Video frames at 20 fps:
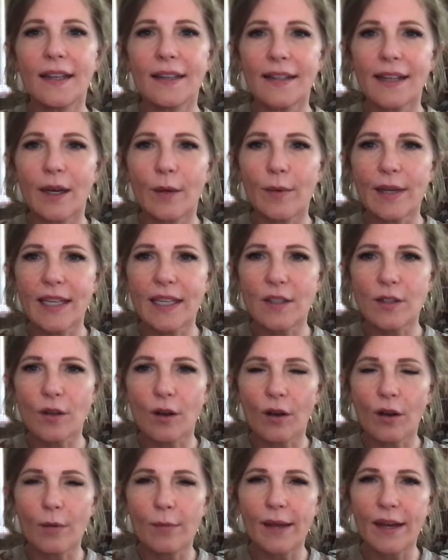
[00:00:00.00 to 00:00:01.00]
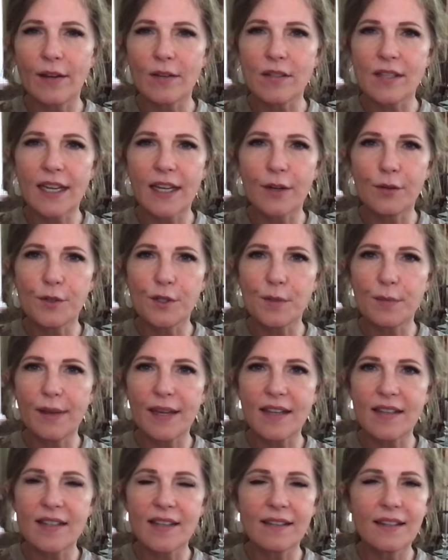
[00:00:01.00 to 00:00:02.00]
Now we can talk about sacred
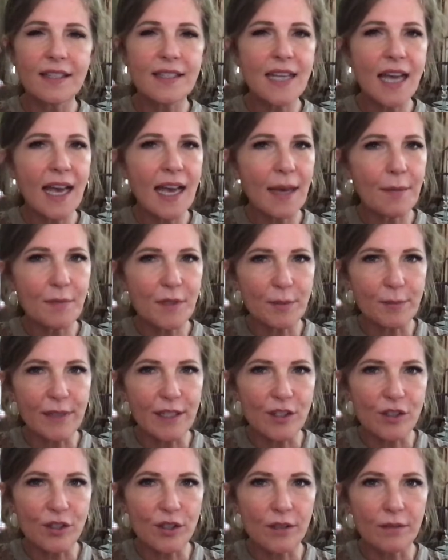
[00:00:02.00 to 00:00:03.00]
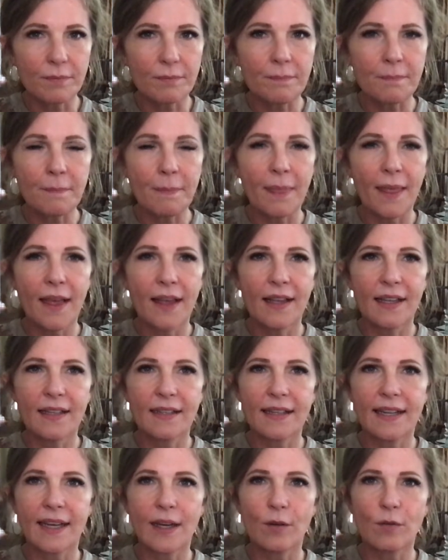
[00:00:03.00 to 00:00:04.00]
space in the time dimension.
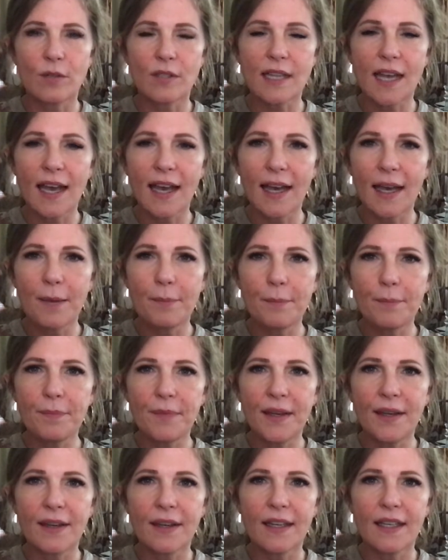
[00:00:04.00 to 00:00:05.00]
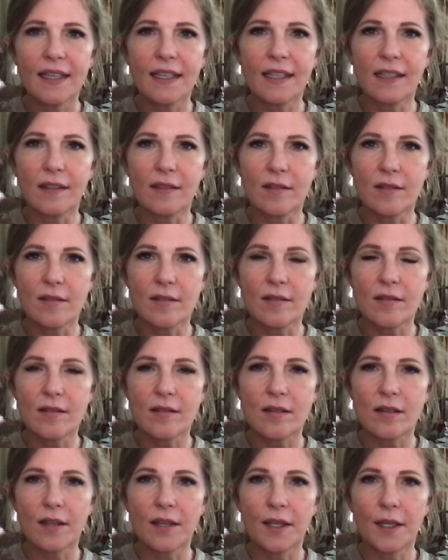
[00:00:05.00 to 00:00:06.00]
Now, time is
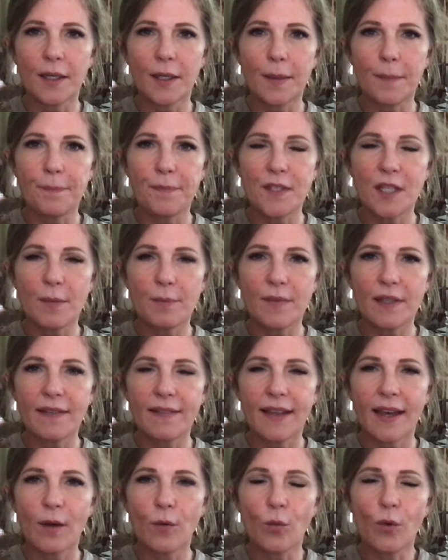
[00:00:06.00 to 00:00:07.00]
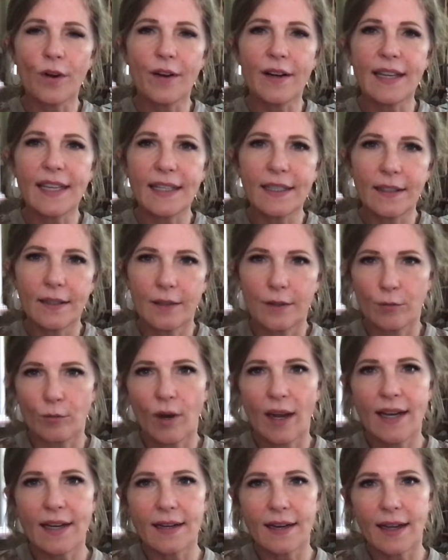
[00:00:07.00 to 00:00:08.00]
um, something that we're in
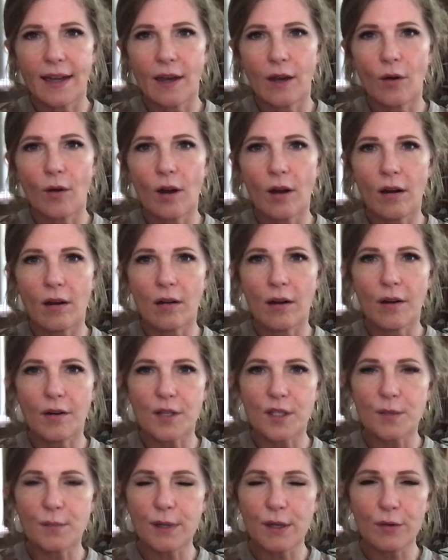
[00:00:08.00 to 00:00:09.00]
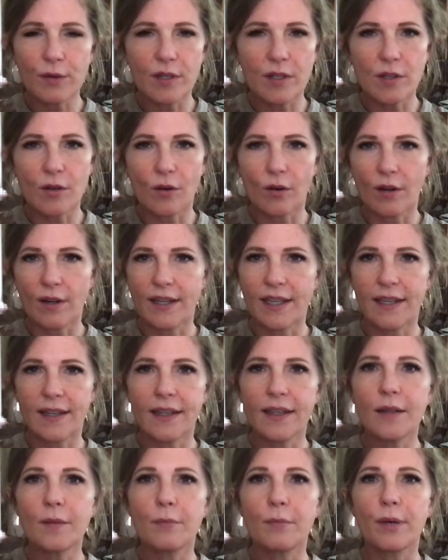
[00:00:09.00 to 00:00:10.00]
right now. Our, our spirits aren't in
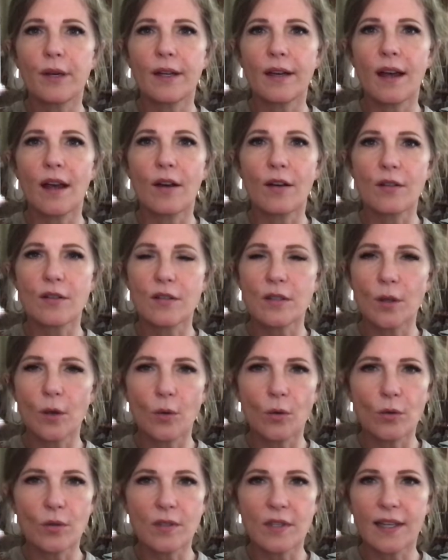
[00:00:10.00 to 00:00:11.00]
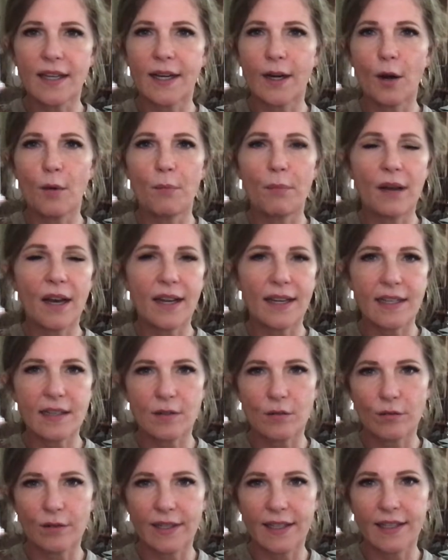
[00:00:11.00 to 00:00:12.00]
it, but our souls and our bodies
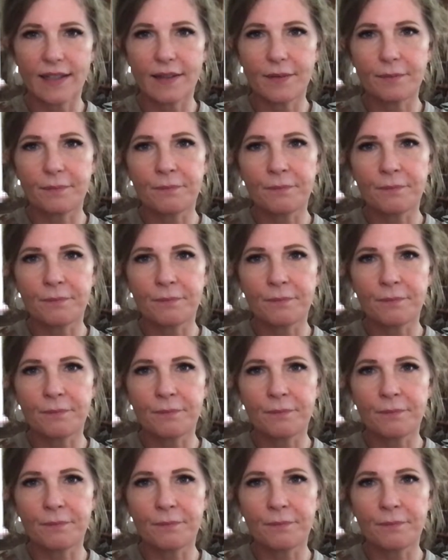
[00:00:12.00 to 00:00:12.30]
are in it.